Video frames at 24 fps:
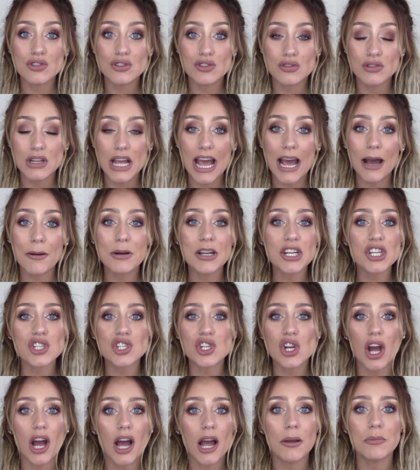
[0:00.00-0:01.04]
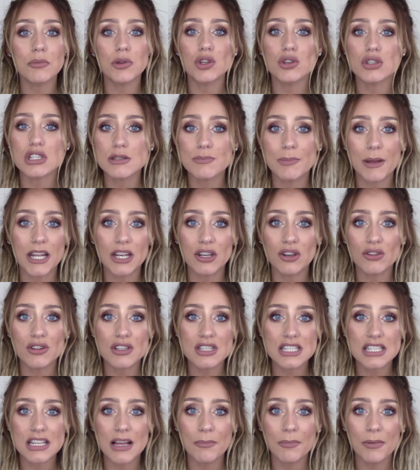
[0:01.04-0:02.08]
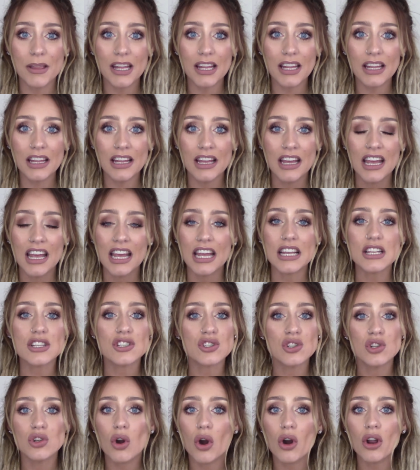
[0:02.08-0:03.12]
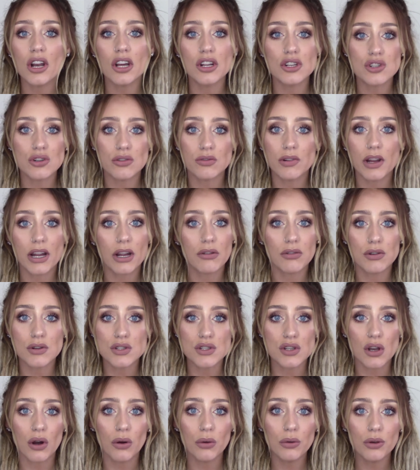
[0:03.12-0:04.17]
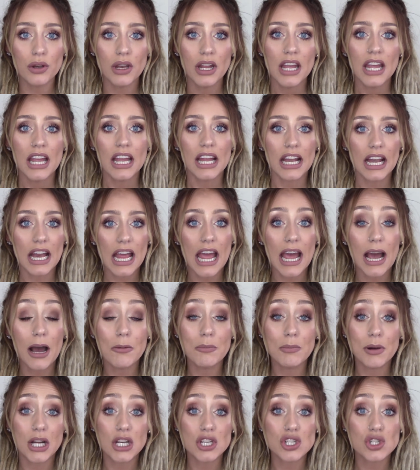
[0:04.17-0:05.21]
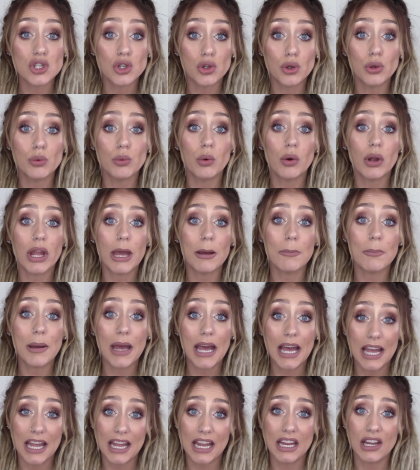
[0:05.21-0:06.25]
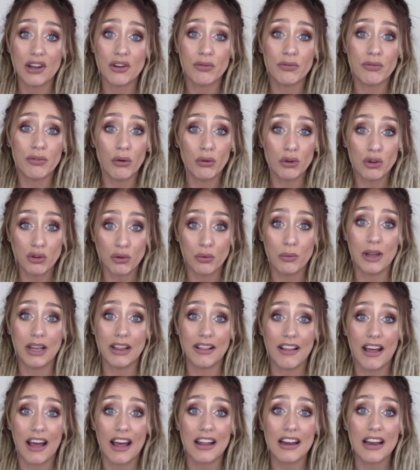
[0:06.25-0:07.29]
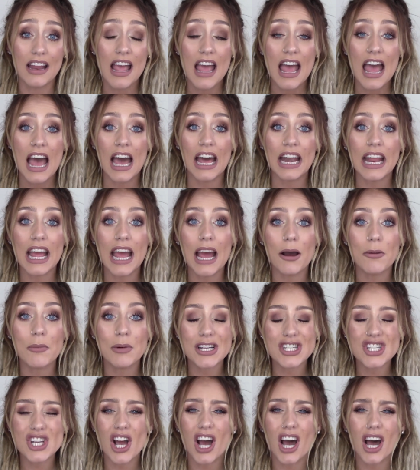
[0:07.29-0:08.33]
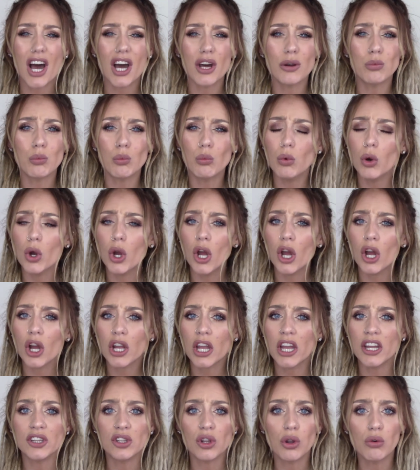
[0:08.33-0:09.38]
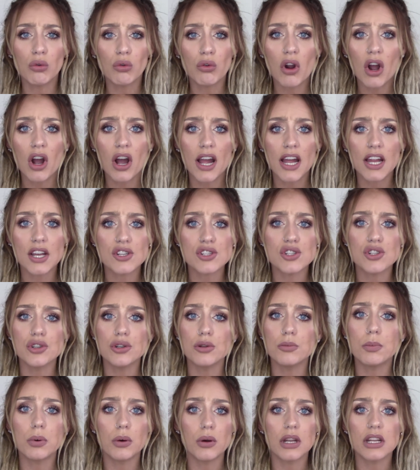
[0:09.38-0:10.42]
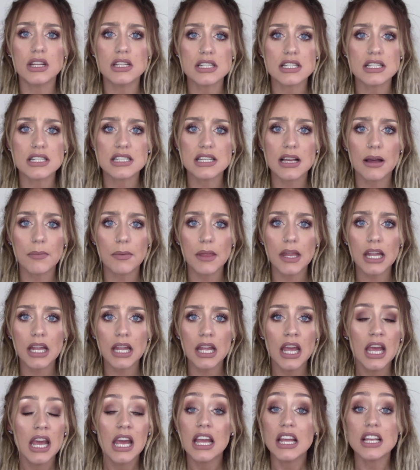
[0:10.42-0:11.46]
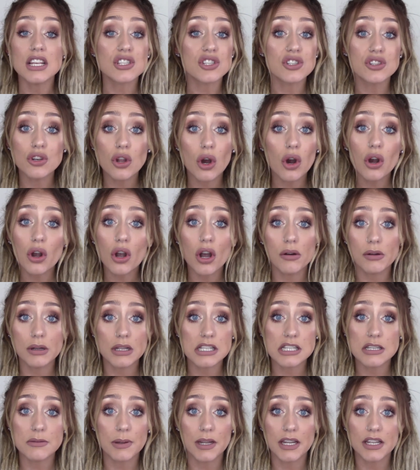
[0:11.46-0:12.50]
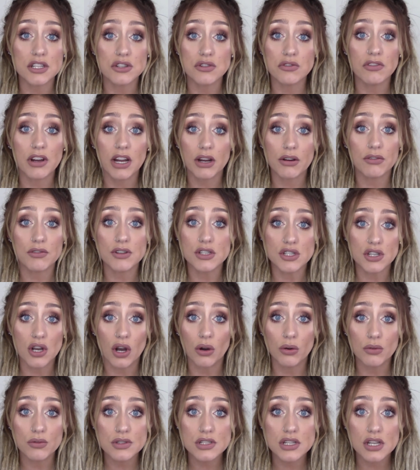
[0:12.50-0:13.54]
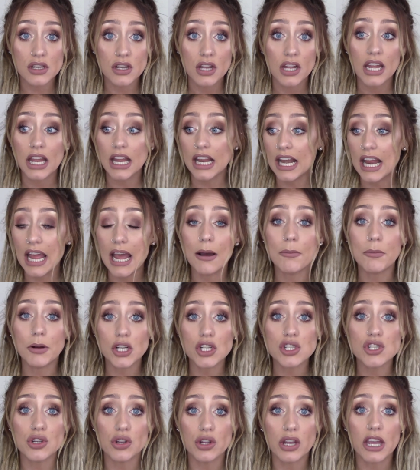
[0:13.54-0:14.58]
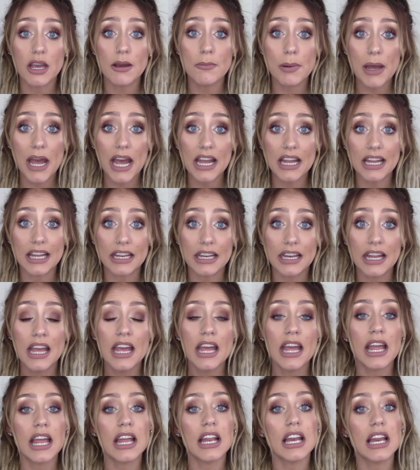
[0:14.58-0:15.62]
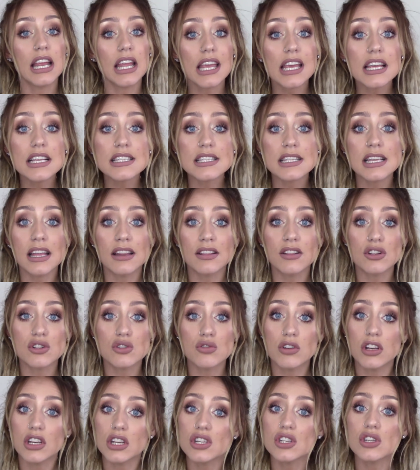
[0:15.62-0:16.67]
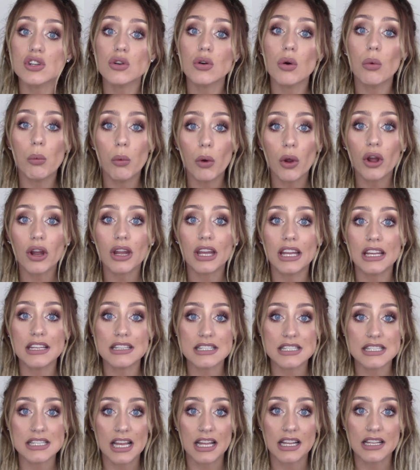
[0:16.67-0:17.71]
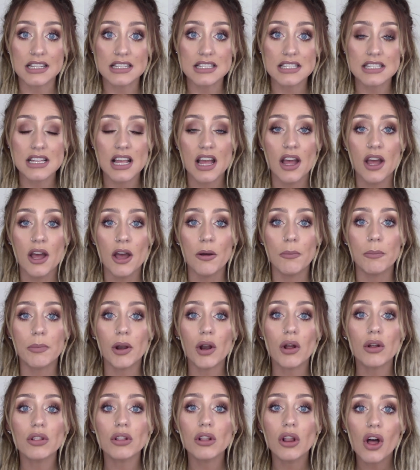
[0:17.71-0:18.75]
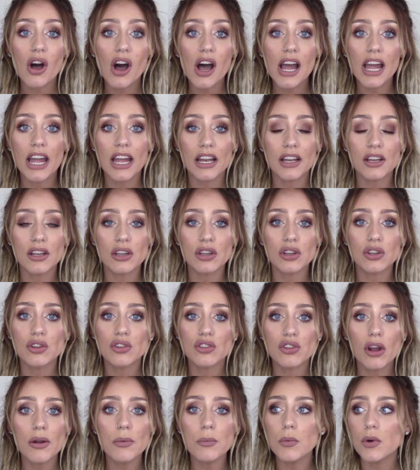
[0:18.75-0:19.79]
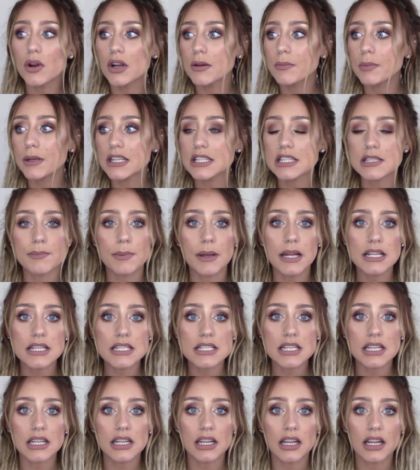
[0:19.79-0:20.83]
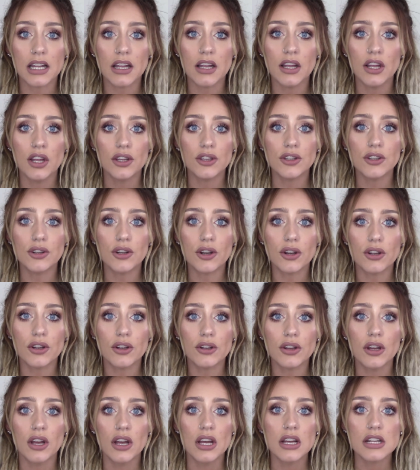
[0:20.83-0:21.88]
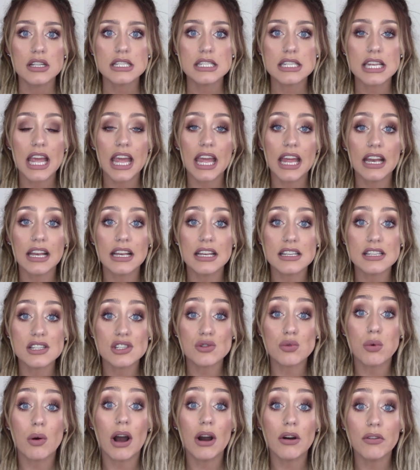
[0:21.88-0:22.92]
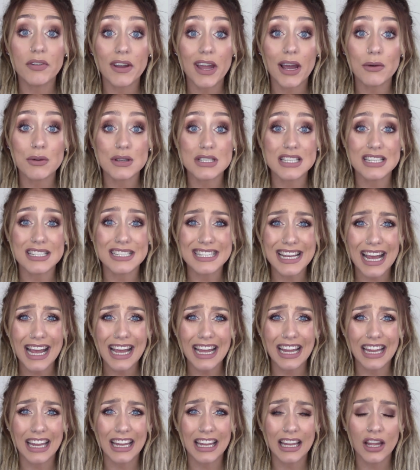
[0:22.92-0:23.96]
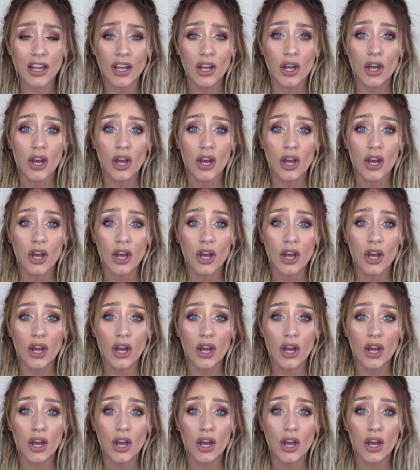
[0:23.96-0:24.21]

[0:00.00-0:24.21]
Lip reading: How much time you spend on something is not a direct result in how much you will get paid for doing that. And how much hard work and grind you put into something is not going to be a direct result in how much you get paid. It is in the traditional working sense. But online, you don't want to be spending, 10, 12 hours a day